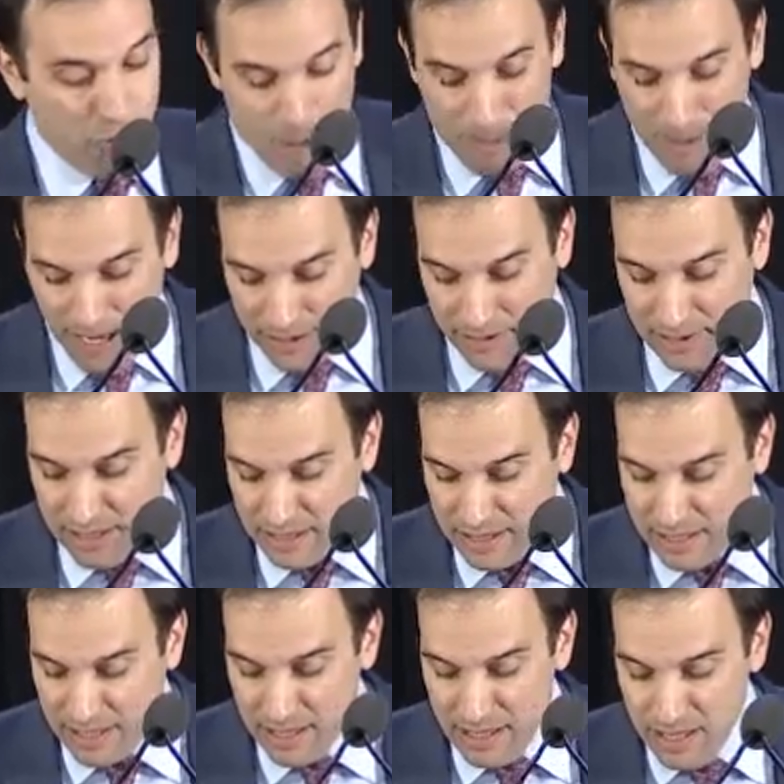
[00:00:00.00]

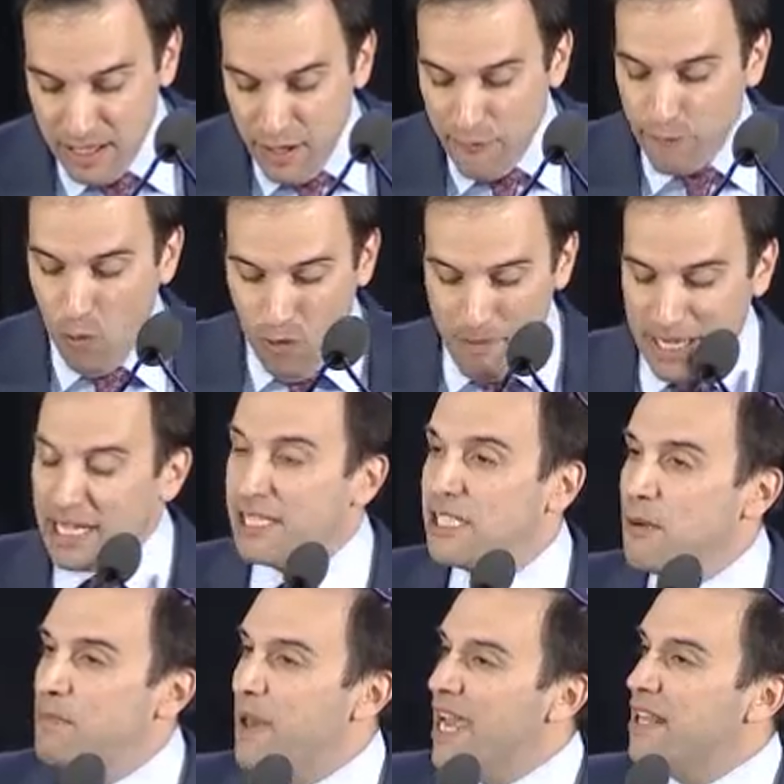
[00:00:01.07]
rebuttals, forming a
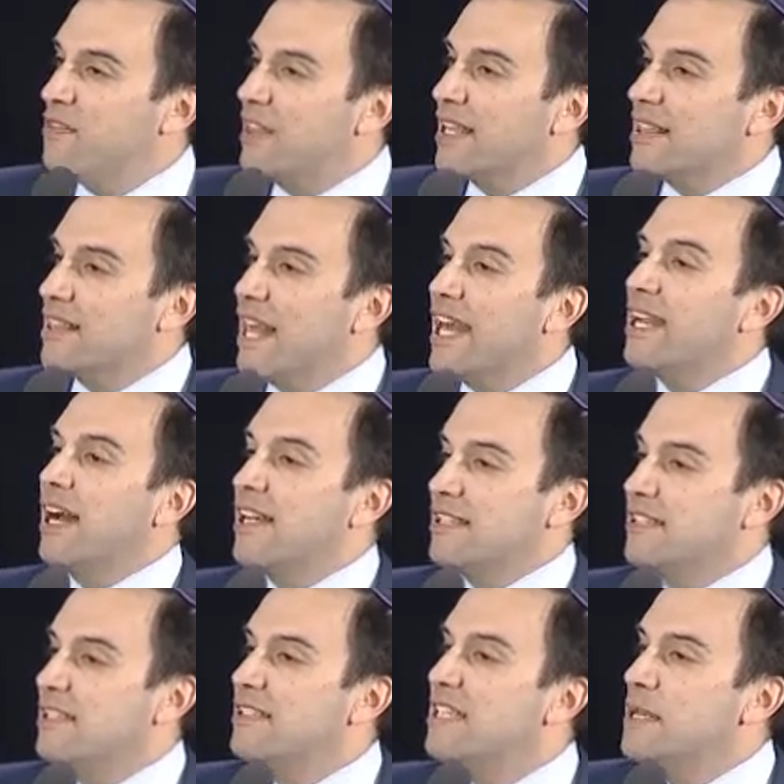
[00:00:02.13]
debate that led us
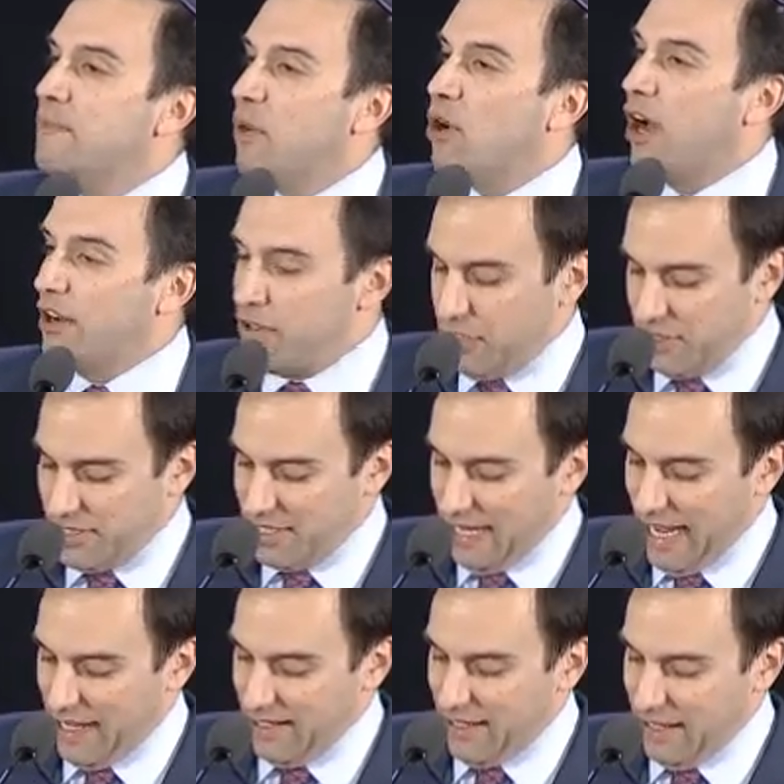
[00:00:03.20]
to deeper
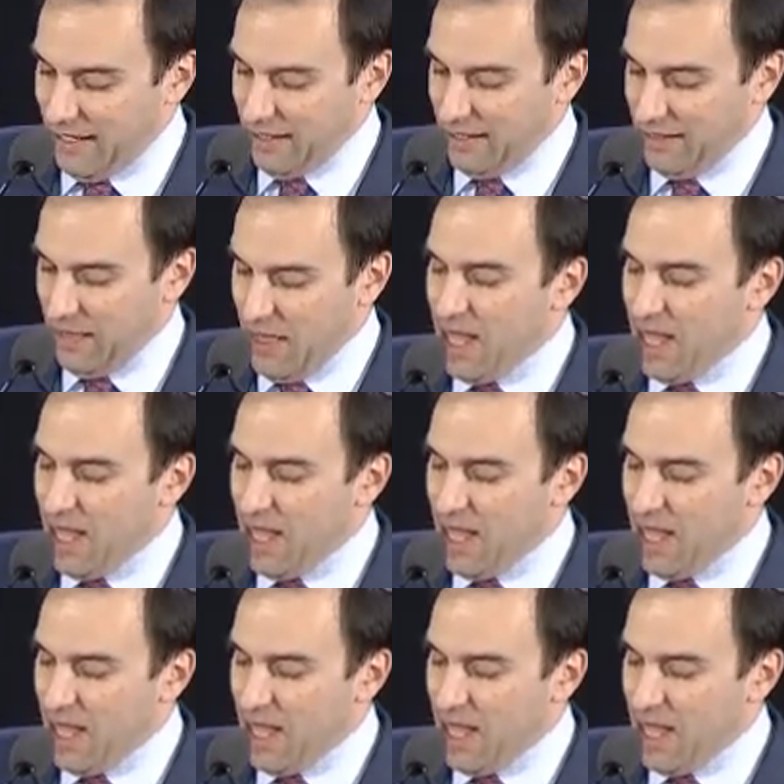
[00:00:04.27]
understanding.